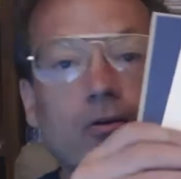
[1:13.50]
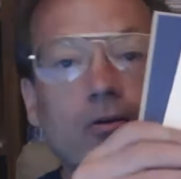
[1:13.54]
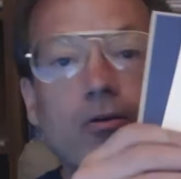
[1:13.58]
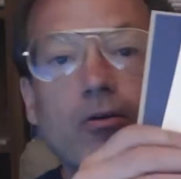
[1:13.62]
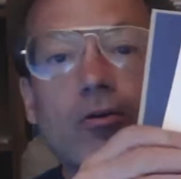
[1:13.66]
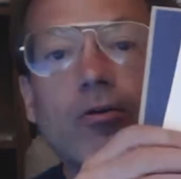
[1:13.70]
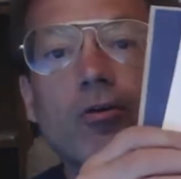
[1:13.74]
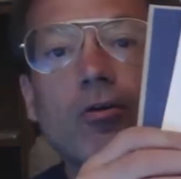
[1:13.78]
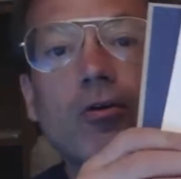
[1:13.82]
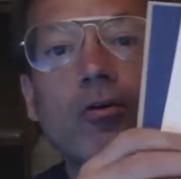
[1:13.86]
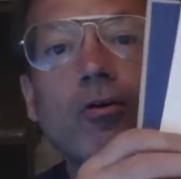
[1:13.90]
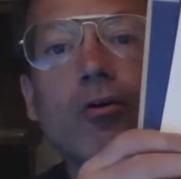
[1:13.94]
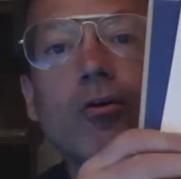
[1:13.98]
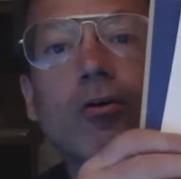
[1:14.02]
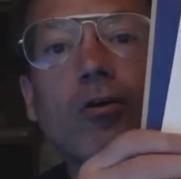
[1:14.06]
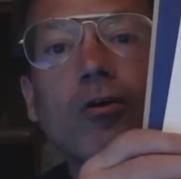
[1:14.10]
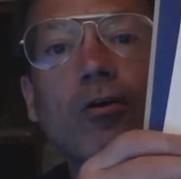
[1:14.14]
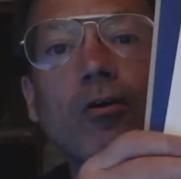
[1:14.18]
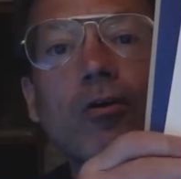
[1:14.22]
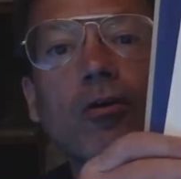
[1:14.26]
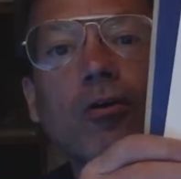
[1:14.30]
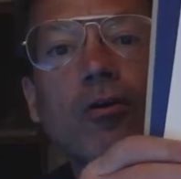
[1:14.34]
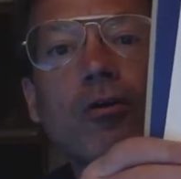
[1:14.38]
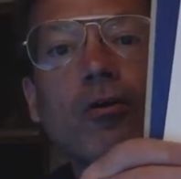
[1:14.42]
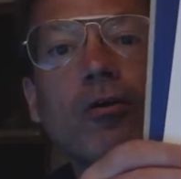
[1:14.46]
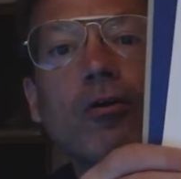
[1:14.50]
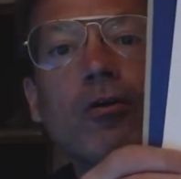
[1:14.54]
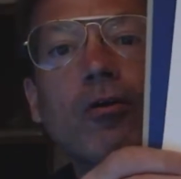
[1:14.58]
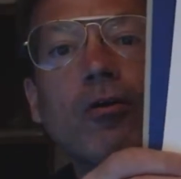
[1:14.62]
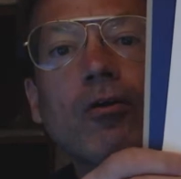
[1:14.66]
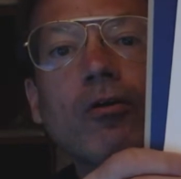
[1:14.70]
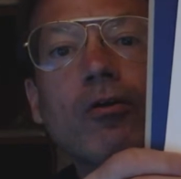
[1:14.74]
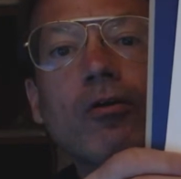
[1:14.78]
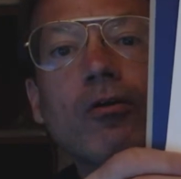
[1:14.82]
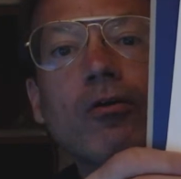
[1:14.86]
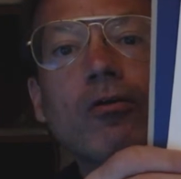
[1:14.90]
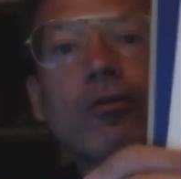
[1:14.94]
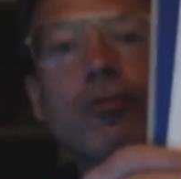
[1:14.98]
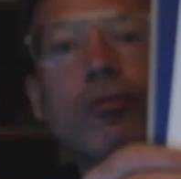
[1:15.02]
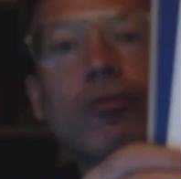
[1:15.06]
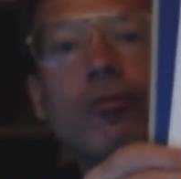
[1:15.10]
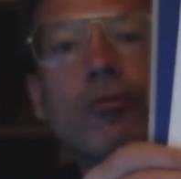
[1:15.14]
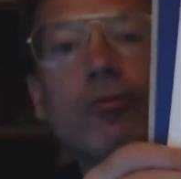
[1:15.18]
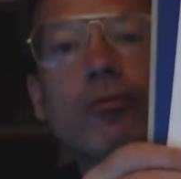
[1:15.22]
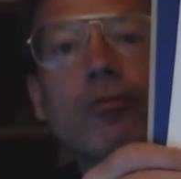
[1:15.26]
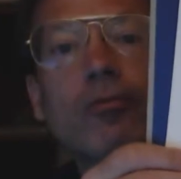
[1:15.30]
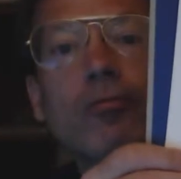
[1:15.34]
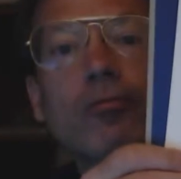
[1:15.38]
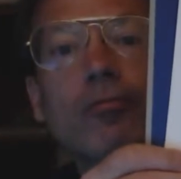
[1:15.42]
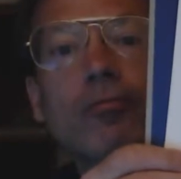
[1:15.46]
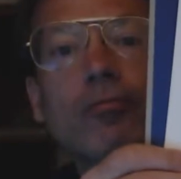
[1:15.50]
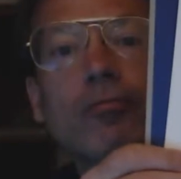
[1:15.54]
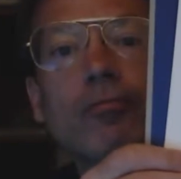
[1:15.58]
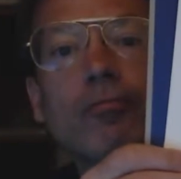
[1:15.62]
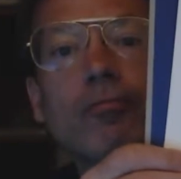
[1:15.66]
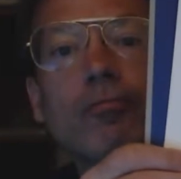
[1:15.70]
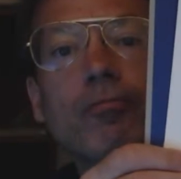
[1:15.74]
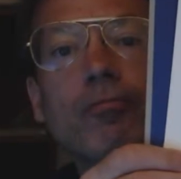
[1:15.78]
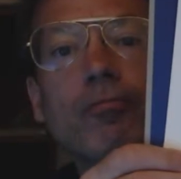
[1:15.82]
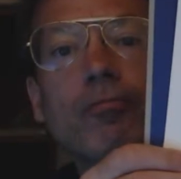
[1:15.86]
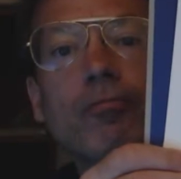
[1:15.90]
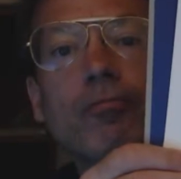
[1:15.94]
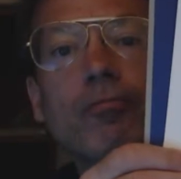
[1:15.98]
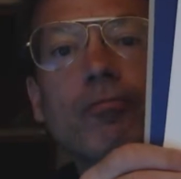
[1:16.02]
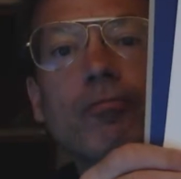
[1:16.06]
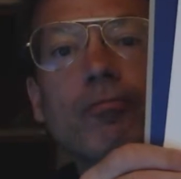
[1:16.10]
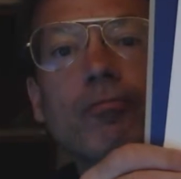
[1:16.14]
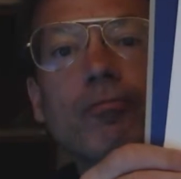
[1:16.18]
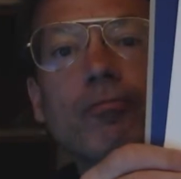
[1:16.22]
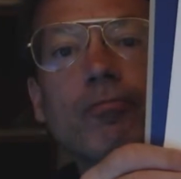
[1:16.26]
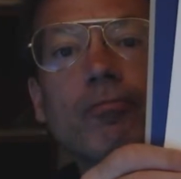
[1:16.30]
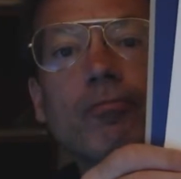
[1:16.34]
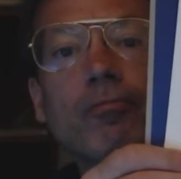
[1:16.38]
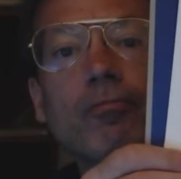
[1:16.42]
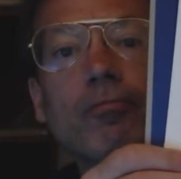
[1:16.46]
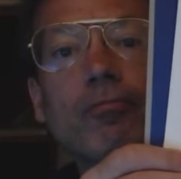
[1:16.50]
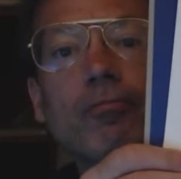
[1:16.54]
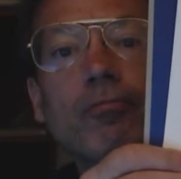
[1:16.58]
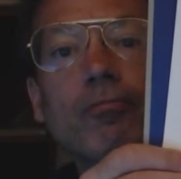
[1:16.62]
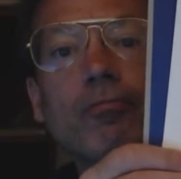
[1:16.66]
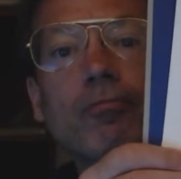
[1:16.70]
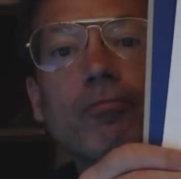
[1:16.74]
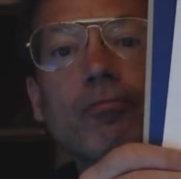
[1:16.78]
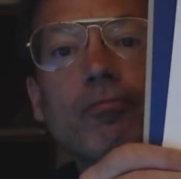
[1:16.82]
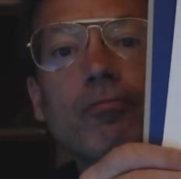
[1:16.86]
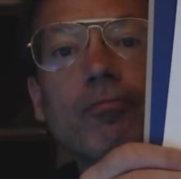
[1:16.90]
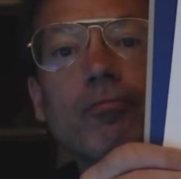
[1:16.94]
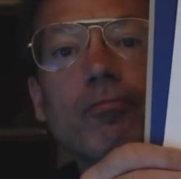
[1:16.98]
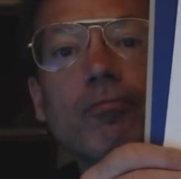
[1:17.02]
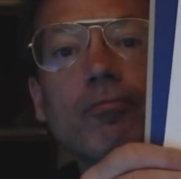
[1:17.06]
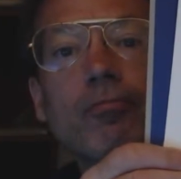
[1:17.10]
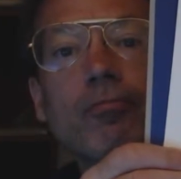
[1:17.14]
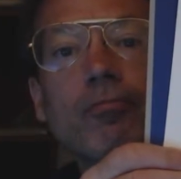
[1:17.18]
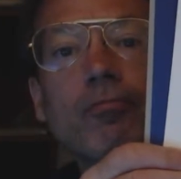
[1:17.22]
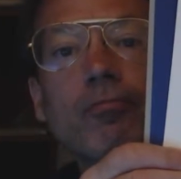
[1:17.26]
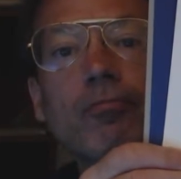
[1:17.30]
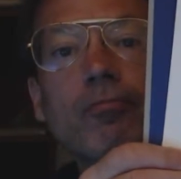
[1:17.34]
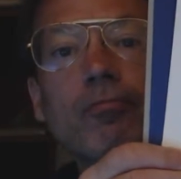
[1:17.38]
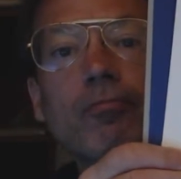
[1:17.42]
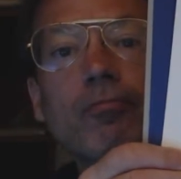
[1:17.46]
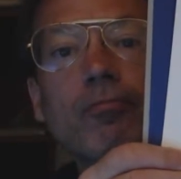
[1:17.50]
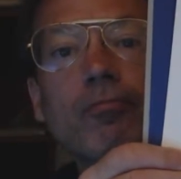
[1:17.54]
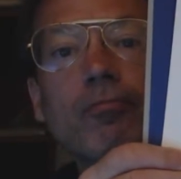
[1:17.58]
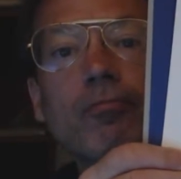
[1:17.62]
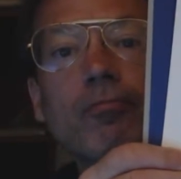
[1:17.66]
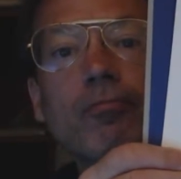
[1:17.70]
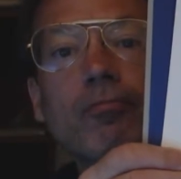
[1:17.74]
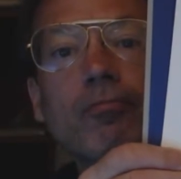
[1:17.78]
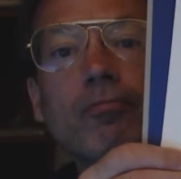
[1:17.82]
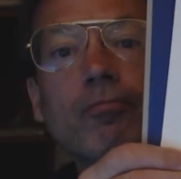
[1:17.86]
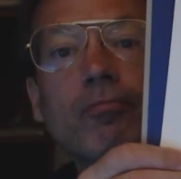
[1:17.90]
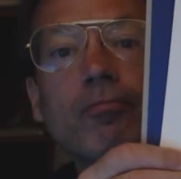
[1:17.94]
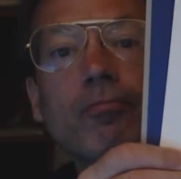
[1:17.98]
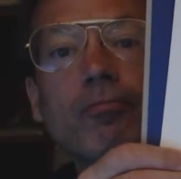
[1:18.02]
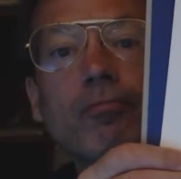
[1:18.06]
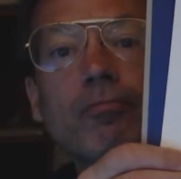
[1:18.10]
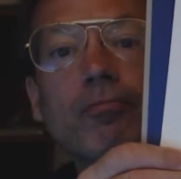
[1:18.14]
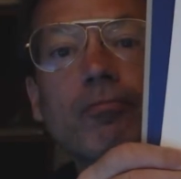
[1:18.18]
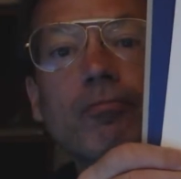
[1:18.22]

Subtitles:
(silence)